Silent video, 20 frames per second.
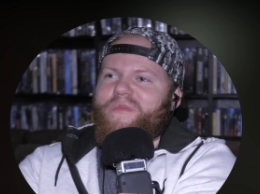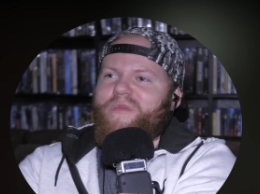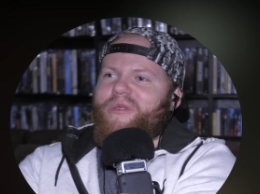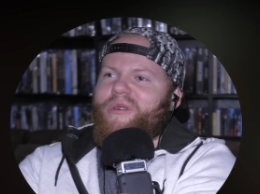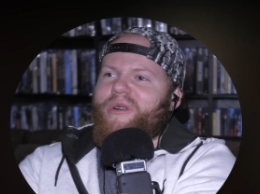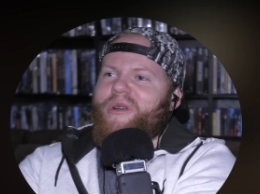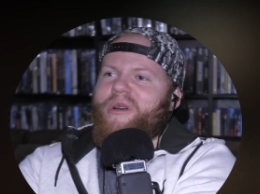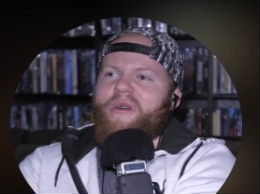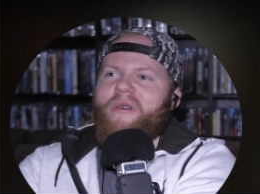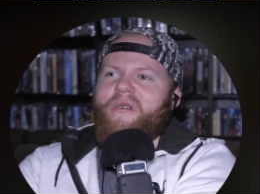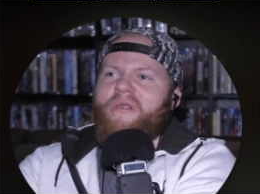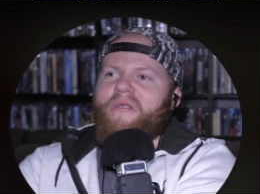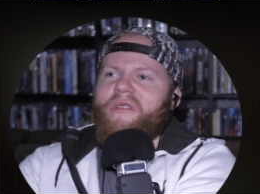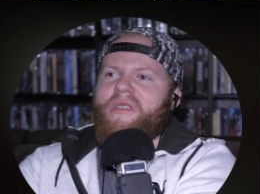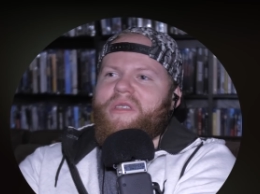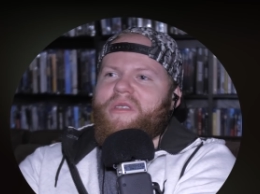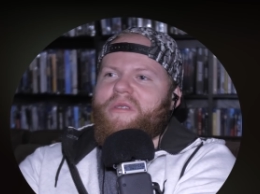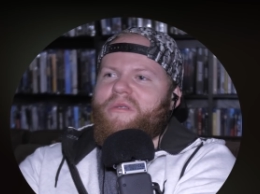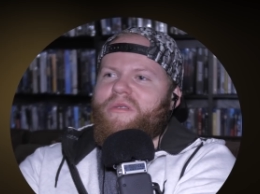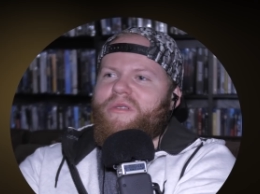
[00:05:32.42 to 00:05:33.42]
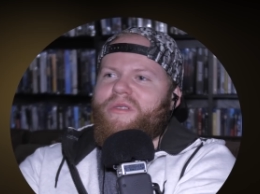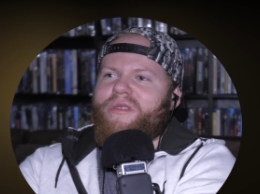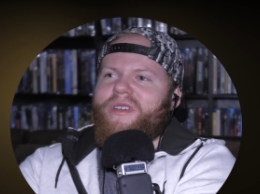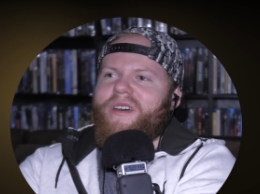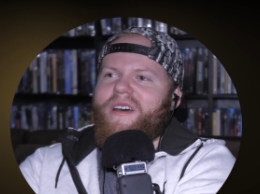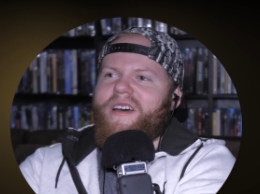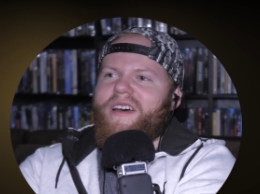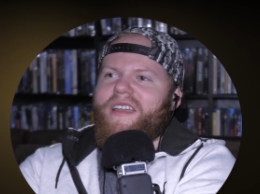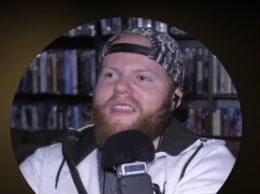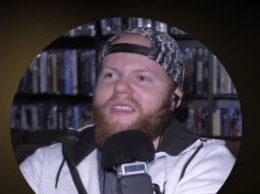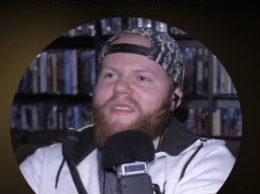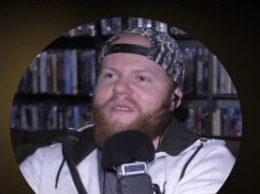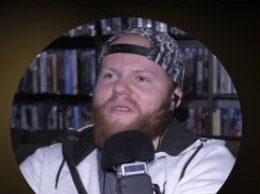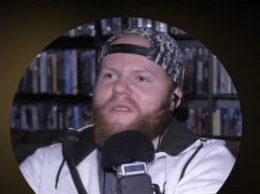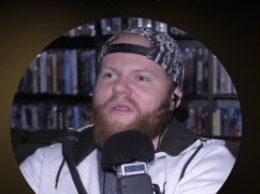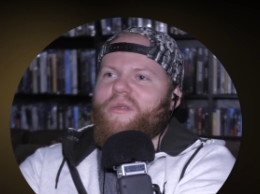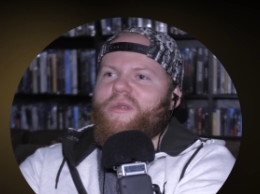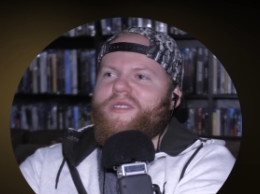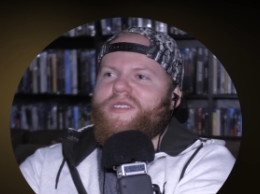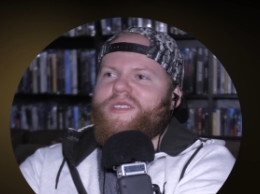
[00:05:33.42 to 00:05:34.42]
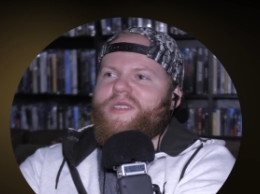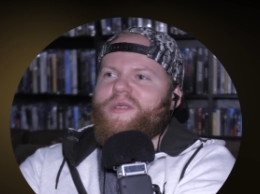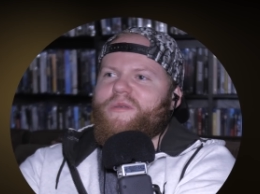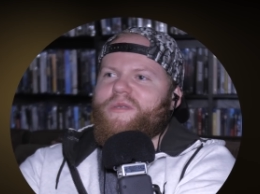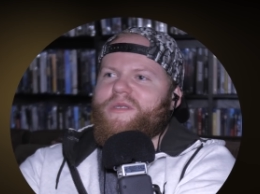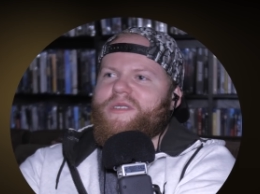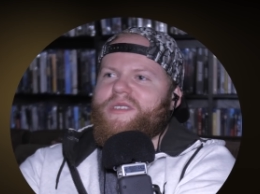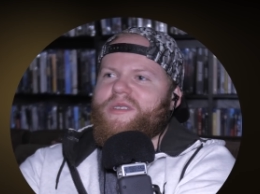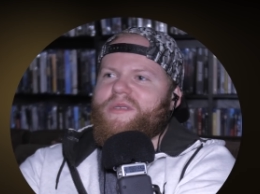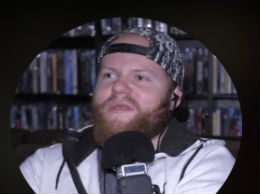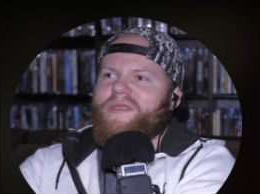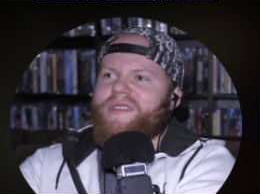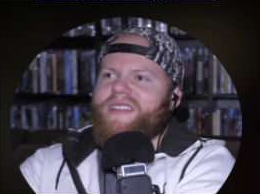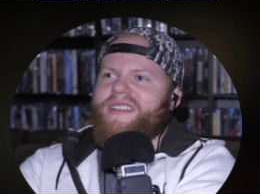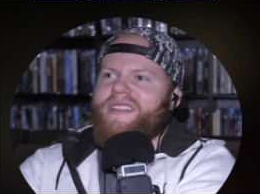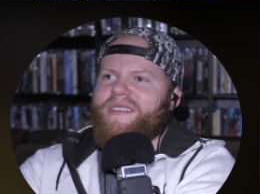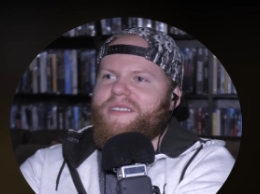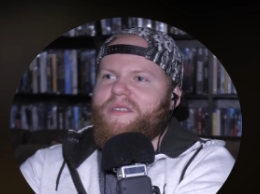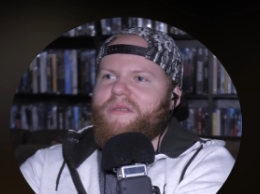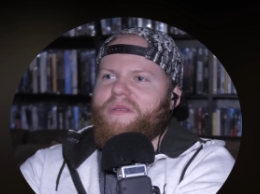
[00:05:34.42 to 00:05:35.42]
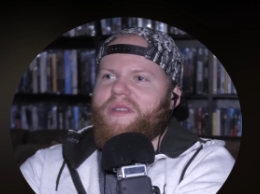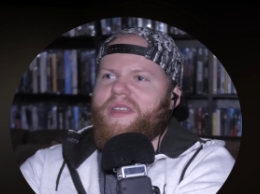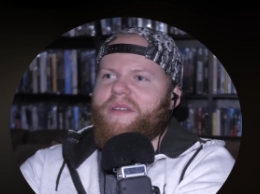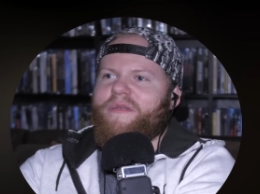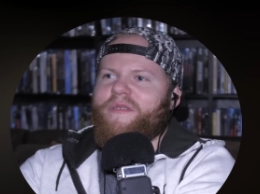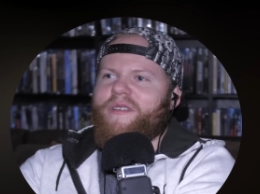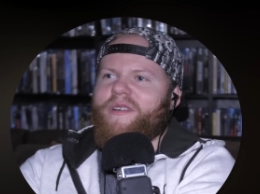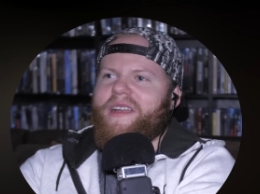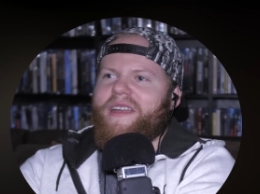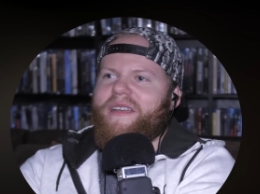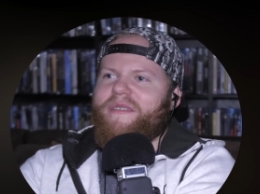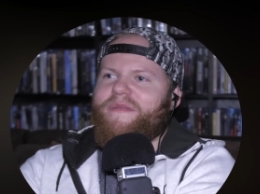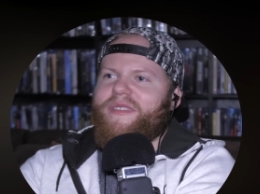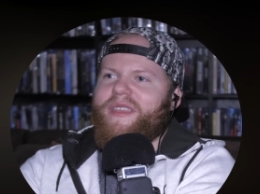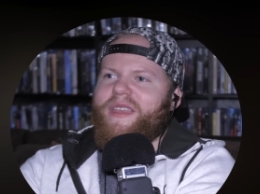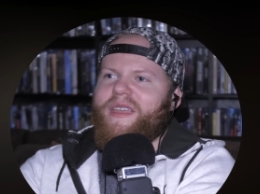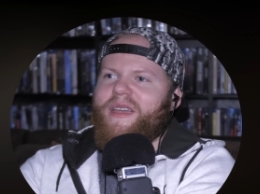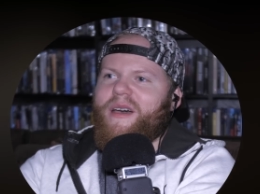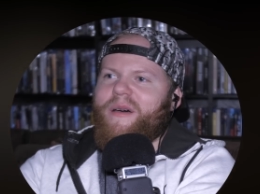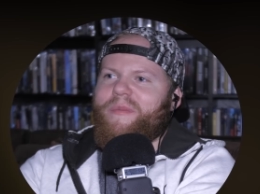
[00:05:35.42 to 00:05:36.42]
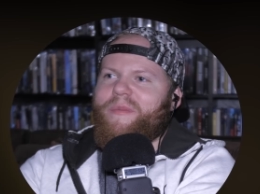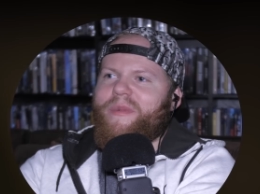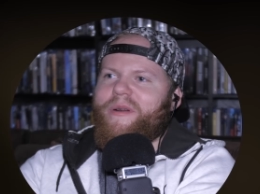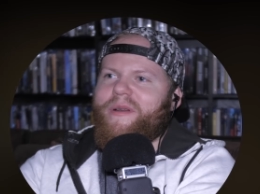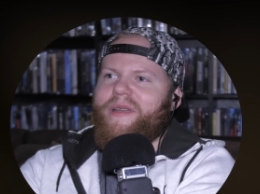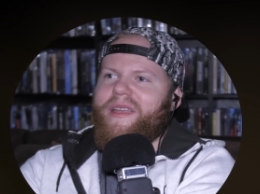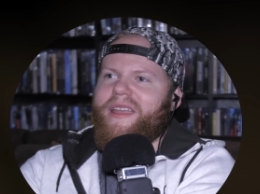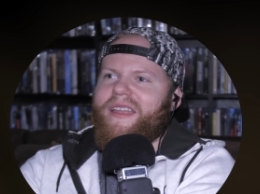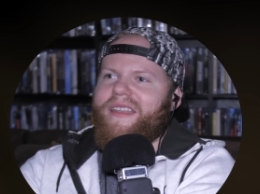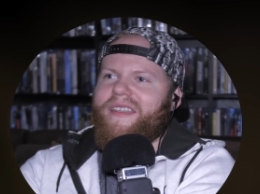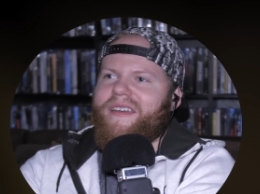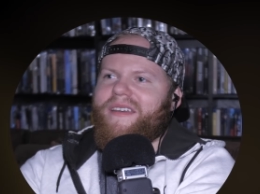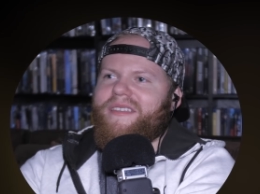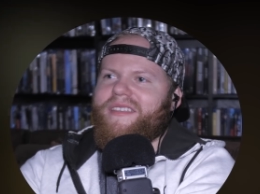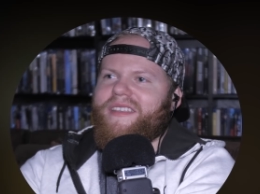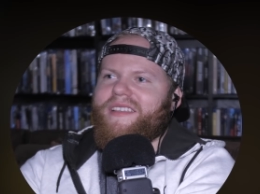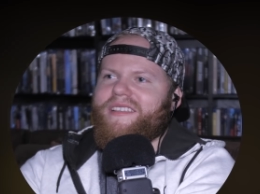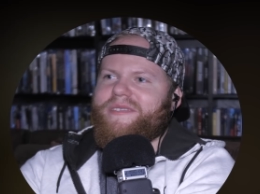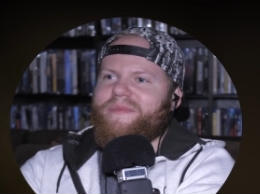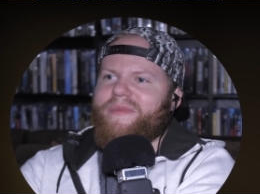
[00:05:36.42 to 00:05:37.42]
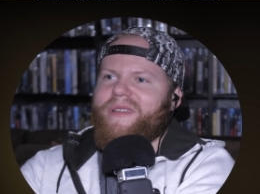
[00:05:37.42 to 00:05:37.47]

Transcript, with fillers: Bro, you thought you knew what you were doing. You never have the upper hand on this,